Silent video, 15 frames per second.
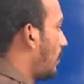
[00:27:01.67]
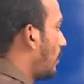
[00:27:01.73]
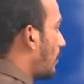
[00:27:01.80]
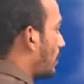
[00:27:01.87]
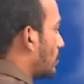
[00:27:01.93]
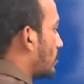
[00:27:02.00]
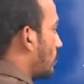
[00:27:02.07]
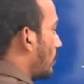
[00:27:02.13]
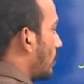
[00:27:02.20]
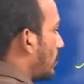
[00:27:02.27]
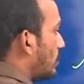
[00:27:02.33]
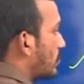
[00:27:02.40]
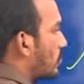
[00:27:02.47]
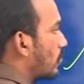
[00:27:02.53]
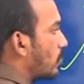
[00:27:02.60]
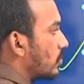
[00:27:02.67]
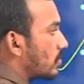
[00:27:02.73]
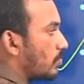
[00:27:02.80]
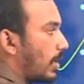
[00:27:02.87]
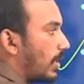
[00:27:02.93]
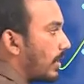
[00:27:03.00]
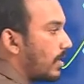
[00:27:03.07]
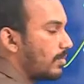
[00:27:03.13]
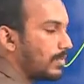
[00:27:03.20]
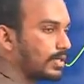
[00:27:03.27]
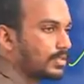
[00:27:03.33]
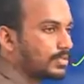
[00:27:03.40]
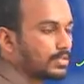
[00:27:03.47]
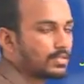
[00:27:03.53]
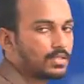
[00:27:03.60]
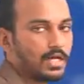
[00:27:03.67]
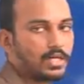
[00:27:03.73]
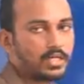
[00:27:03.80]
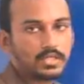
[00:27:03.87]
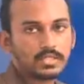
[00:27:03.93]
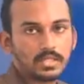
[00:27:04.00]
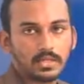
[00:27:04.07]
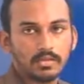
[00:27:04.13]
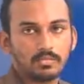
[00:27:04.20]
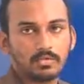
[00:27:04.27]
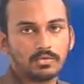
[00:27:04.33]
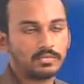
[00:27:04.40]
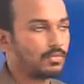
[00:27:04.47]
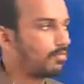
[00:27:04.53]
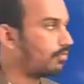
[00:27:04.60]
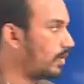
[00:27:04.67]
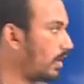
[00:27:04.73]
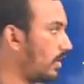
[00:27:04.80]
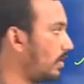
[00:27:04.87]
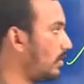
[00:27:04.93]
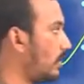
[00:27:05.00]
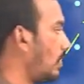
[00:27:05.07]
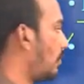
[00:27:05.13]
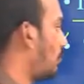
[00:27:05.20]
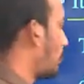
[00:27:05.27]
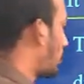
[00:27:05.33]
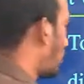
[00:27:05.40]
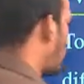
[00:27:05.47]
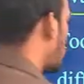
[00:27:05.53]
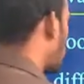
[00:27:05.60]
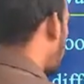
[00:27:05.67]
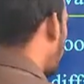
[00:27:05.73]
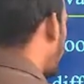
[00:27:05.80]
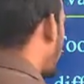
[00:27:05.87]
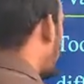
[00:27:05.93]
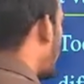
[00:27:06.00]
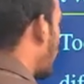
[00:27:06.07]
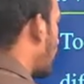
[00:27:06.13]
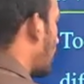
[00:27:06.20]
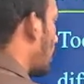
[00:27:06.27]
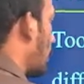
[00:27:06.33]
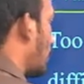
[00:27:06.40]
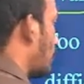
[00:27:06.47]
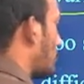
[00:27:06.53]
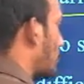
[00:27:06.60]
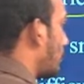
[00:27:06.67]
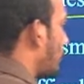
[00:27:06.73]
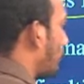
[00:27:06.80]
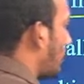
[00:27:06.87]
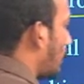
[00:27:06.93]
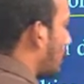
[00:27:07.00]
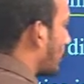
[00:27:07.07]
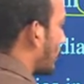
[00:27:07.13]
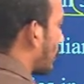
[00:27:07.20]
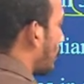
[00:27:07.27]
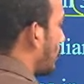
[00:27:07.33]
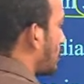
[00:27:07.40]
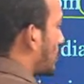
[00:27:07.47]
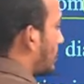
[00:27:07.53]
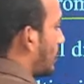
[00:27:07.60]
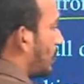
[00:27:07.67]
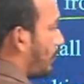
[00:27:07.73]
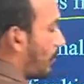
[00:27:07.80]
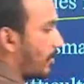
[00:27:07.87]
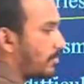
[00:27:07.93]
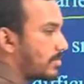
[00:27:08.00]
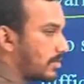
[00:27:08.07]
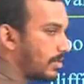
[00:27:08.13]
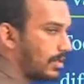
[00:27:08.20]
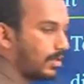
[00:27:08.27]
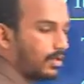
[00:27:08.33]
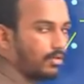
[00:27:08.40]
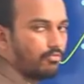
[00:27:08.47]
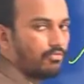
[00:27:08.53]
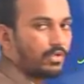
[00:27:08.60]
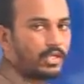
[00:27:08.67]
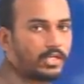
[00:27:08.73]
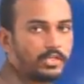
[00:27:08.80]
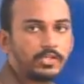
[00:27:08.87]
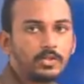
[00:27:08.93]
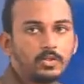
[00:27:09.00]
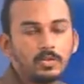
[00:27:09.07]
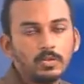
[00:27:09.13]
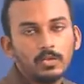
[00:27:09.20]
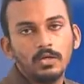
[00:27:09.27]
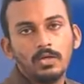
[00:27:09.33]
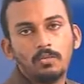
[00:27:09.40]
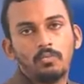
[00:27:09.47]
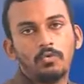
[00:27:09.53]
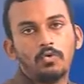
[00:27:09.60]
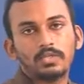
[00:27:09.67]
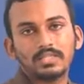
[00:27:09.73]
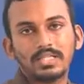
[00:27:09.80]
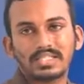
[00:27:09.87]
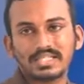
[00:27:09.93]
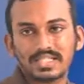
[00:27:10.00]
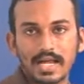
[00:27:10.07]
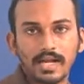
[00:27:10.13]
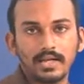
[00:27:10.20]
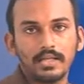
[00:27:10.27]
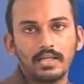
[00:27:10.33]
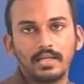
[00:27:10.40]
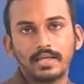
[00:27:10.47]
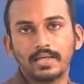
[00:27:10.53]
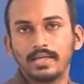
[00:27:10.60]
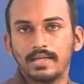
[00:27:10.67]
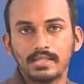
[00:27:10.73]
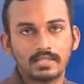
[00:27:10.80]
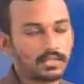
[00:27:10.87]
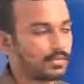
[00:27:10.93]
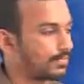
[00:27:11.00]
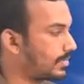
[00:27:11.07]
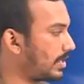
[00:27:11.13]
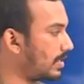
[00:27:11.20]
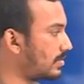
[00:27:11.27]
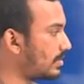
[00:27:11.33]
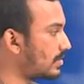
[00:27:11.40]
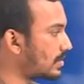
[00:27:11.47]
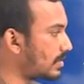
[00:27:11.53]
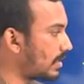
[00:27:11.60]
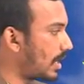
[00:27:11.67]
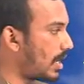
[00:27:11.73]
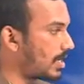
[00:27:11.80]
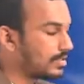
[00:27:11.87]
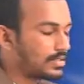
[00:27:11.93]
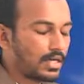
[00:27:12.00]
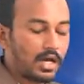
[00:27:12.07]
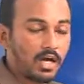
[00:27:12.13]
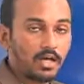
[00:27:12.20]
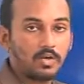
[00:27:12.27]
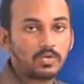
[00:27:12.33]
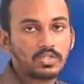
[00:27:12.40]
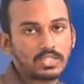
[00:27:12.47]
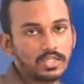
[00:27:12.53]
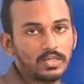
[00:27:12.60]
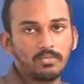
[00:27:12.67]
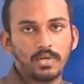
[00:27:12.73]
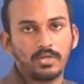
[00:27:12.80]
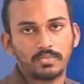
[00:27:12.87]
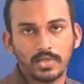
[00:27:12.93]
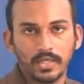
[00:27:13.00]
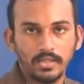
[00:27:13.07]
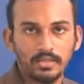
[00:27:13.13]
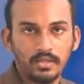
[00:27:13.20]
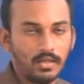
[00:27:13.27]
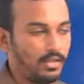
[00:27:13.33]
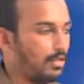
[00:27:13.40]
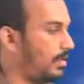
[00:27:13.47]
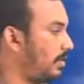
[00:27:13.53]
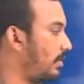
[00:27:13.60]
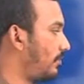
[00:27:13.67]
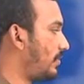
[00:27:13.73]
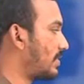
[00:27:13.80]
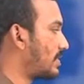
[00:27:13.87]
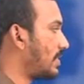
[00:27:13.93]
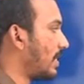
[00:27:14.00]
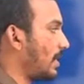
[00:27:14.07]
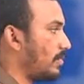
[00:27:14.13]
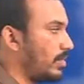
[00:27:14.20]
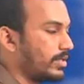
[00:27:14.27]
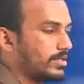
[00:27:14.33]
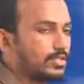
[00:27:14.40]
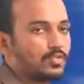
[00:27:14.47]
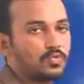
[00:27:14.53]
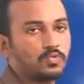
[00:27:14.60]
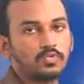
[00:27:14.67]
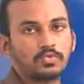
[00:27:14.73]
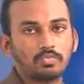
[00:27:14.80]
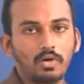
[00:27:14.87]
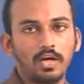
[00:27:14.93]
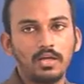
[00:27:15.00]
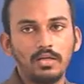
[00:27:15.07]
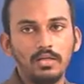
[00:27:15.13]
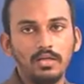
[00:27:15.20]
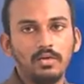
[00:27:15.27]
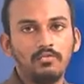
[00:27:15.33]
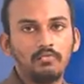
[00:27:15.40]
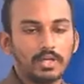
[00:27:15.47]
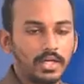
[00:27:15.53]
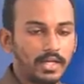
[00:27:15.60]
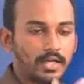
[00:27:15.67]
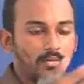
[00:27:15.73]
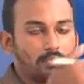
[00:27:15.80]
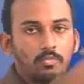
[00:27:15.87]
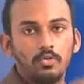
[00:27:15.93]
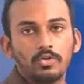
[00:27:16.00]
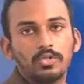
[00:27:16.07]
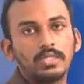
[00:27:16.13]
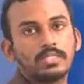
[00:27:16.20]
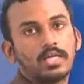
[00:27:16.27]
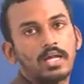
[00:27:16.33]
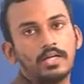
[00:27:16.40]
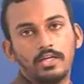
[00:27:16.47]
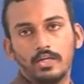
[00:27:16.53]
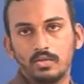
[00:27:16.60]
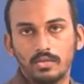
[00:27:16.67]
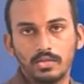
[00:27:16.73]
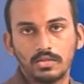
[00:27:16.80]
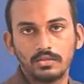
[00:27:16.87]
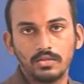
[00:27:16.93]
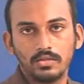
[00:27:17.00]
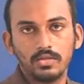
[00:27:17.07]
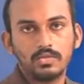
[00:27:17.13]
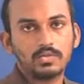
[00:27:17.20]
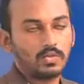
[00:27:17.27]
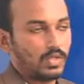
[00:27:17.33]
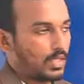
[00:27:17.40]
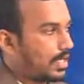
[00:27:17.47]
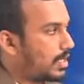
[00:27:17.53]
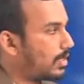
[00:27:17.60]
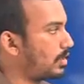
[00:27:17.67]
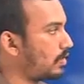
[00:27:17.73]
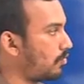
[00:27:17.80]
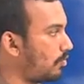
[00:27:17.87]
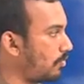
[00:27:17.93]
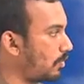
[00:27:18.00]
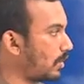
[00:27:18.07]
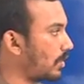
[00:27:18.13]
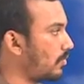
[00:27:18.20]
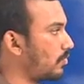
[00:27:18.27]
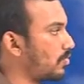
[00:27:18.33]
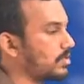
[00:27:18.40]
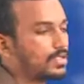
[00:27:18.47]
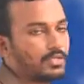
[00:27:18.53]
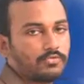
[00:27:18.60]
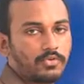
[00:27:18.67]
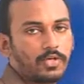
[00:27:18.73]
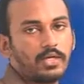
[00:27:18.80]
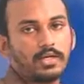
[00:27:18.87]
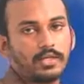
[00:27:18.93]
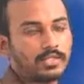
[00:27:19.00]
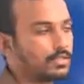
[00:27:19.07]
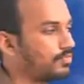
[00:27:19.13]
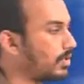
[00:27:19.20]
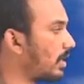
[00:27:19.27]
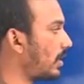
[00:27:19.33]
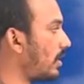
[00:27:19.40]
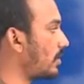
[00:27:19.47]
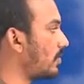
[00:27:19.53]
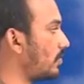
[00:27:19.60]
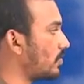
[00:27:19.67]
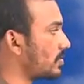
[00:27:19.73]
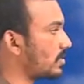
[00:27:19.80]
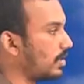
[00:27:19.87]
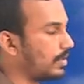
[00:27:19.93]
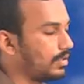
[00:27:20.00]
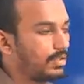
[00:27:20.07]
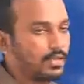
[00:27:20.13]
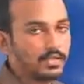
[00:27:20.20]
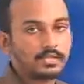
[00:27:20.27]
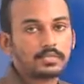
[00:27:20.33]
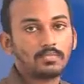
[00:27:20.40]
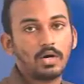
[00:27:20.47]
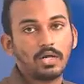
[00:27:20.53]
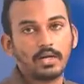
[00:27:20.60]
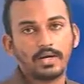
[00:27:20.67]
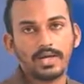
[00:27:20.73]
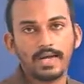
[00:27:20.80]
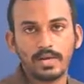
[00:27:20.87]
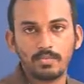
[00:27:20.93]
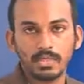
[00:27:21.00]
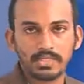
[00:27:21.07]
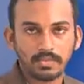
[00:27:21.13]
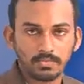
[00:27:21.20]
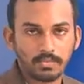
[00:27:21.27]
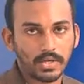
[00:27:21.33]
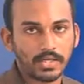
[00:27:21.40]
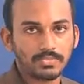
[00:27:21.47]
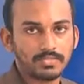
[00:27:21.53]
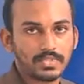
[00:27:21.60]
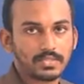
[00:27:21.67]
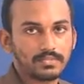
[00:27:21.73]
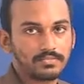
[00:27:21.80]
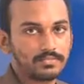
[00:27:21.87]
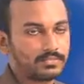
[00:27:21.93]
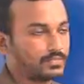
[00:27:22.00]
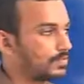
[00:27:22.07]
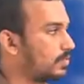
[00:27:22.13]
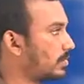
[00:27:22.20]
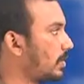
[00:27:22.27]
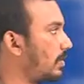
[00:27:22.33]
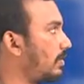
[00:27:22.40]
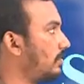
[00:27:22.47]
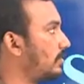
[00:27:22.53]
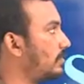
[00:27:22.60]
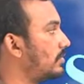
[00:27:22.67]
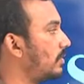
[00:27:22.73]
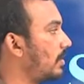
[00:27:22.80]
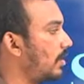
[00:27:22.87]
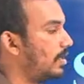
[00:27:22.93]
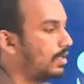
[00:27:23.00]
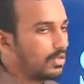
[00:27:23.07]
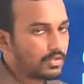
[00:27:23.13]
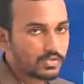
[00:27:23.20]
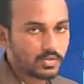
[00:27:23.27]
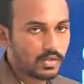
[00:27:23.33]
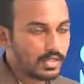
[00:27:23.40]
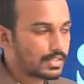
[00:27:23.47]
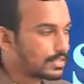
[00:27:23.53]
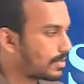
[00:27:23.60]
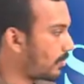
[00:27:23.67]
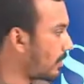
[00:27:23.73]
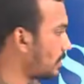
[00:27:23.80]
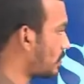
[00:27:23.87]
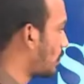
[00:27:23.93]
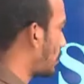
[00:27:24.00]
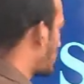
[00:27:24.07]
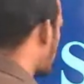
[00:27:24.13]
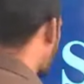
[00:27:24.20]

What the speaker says: Next one is too small diameters is not desirable. Why? Because of difficulties in filling the steel pipes. We need to pour the sand in a casing, that is hollow steel pipe, right? If its diameter is too small, we cannot pour the sand into it. So in order to overcome those difficulties, we cannot use the smaller diameter pipes. Okay. So let's summarize today's